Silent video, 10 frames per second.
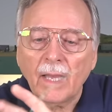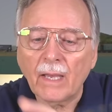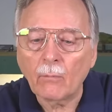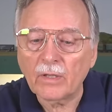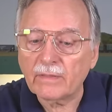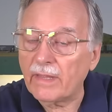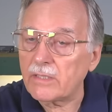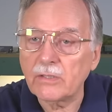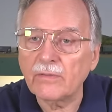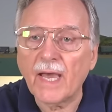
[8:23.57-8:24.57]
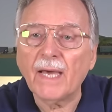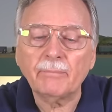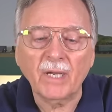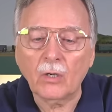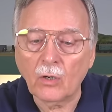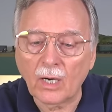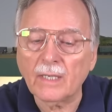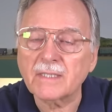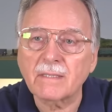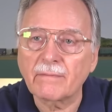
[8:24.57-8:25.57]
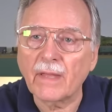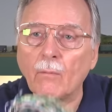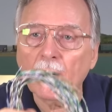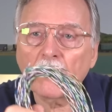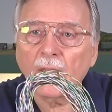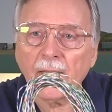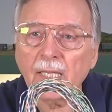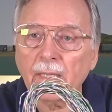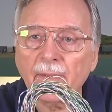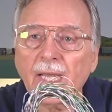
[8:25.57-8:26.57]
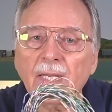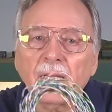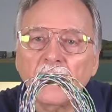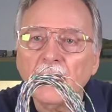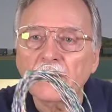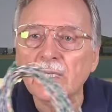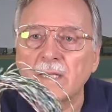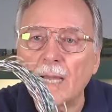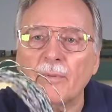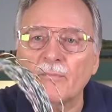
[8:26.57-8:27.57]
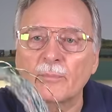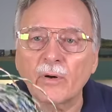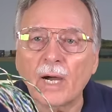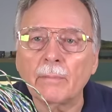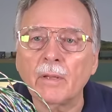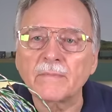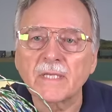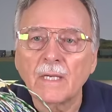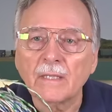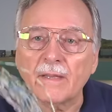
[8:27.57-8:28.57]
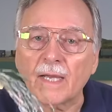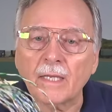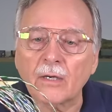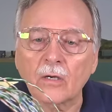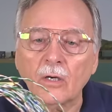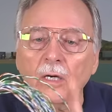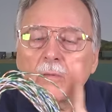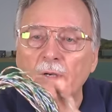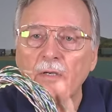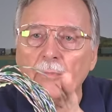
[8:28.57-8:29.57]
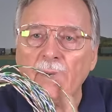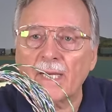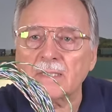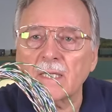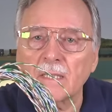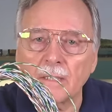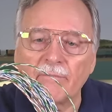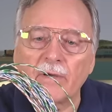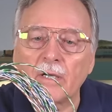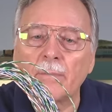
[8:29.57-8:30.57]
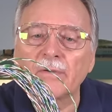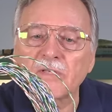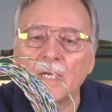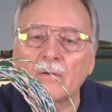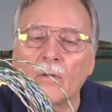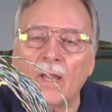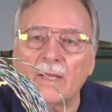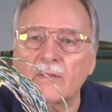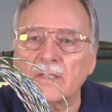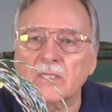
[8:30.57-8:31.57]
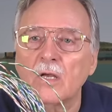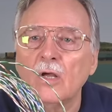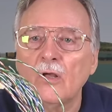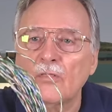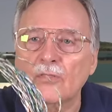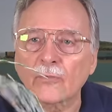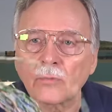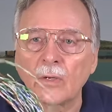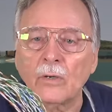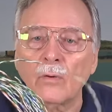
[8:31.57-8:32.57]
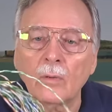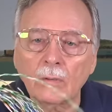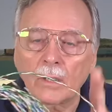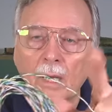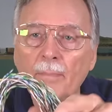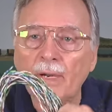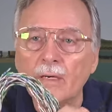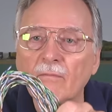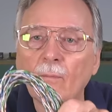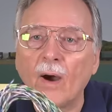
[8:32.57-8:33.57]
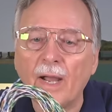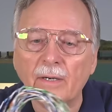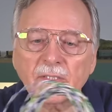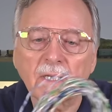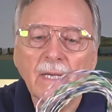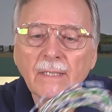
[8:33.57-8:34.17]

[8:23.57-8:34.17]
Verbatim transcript: And what they do that because they want to eliminate the type of problems that can occur when you're passing a variable signal like this through a pair of wires.